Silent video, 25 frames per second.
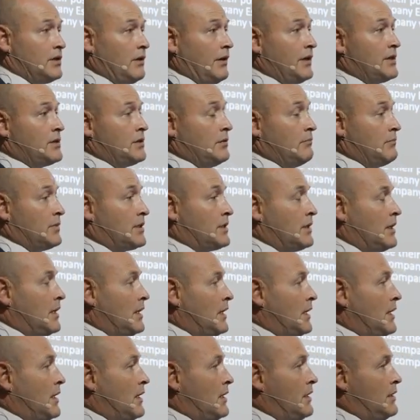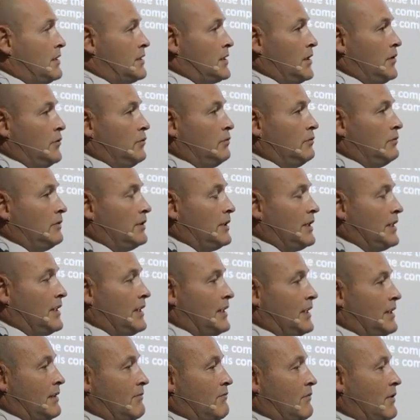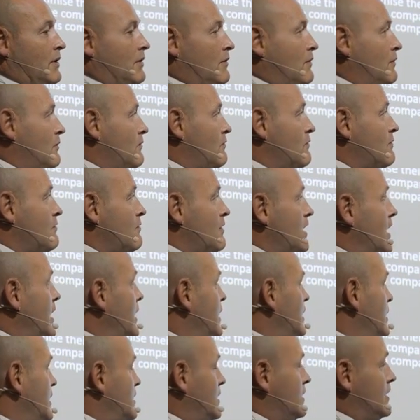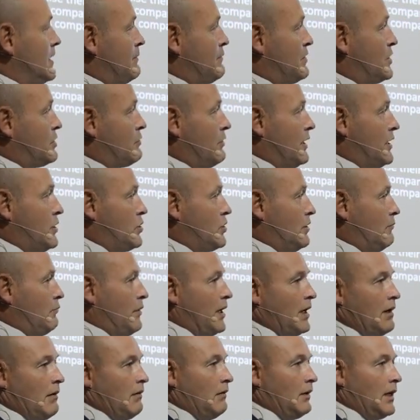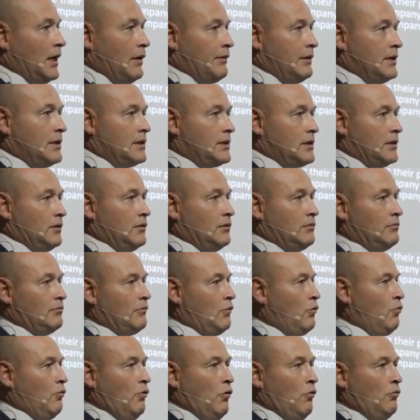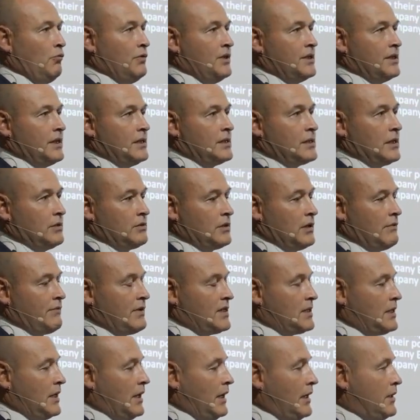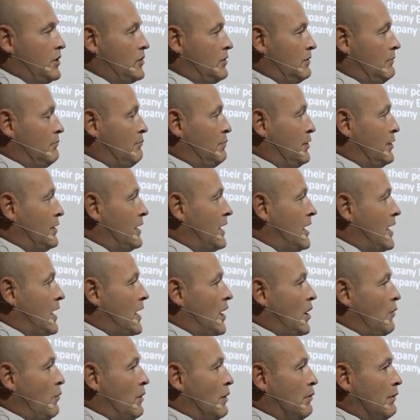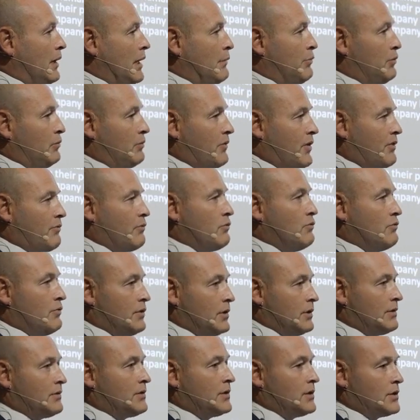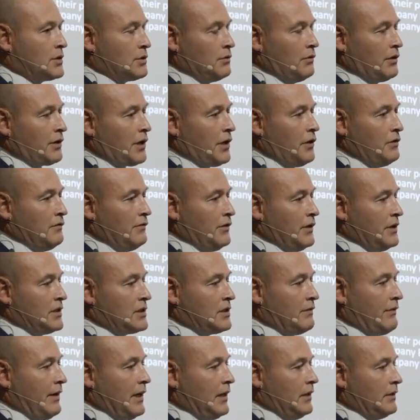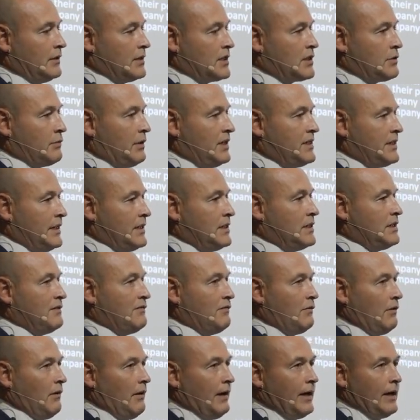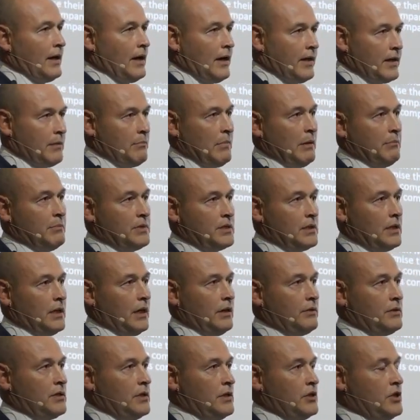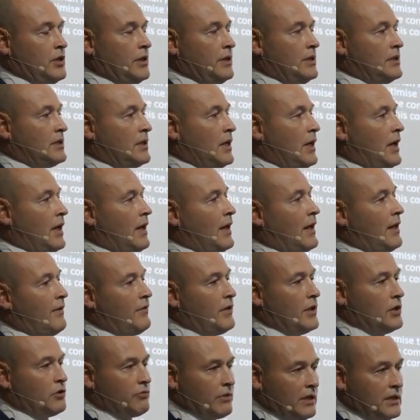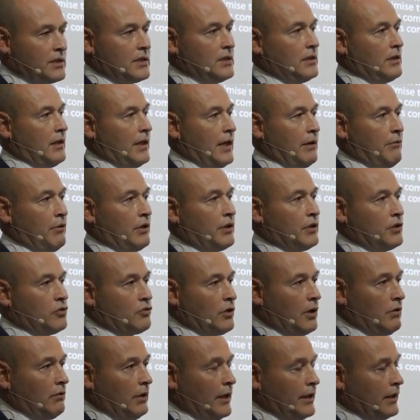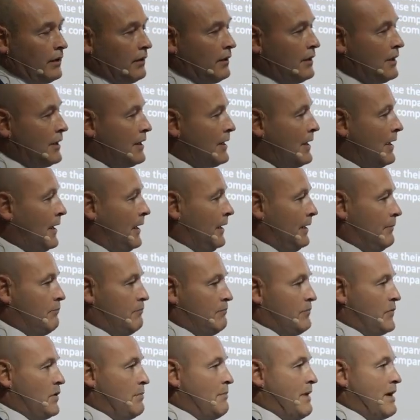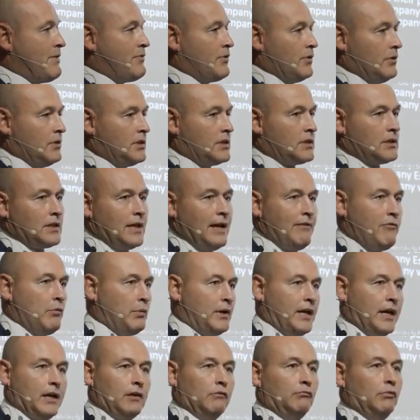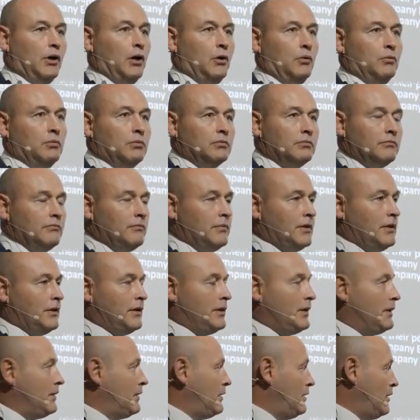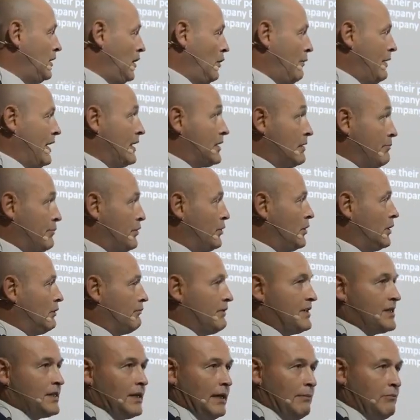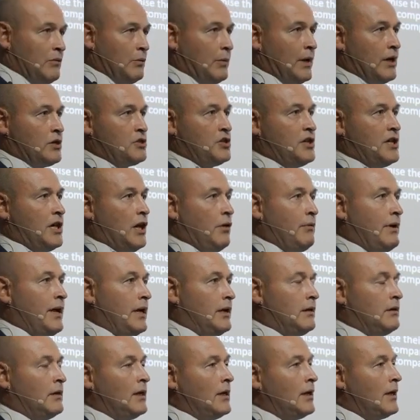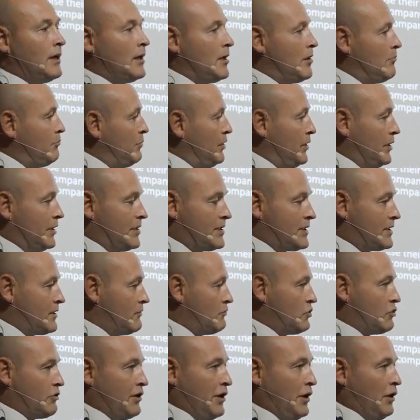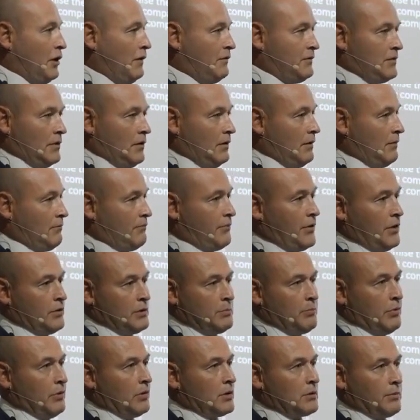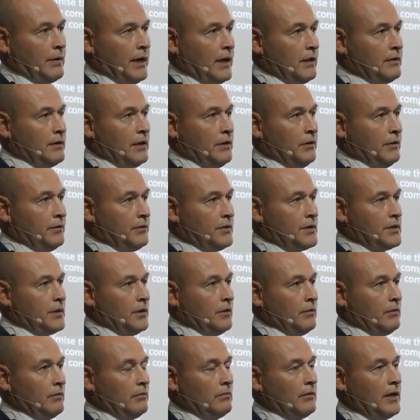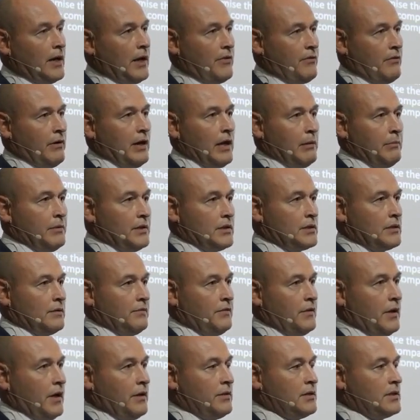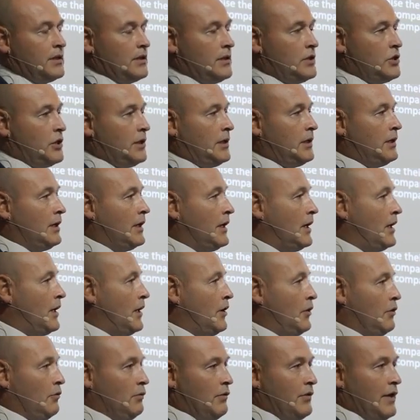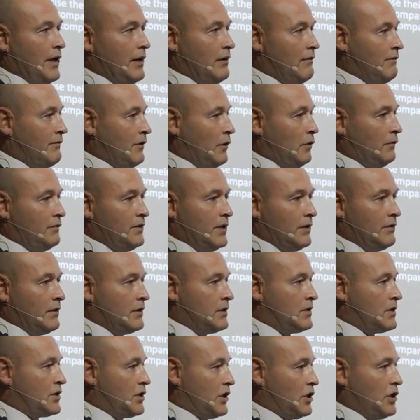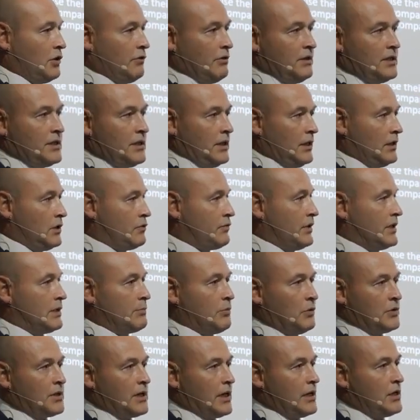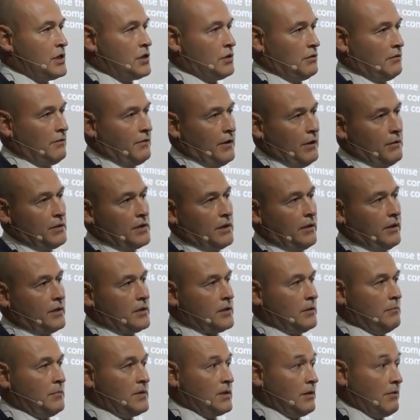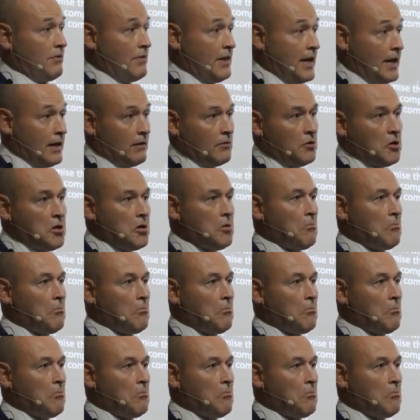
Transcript: items. So it's a demonstration. We can't go into all the details of the investigation, but we were able, through the sort of covert surveillance, to identify other members of the OCGs, the addresses that they were controlling, the methods. Everybody had a role. We had the burglary team that would actually go in, but straight after, those books were handed on to other elements of the OCG, who were then involved in the security and transportation of those items, and then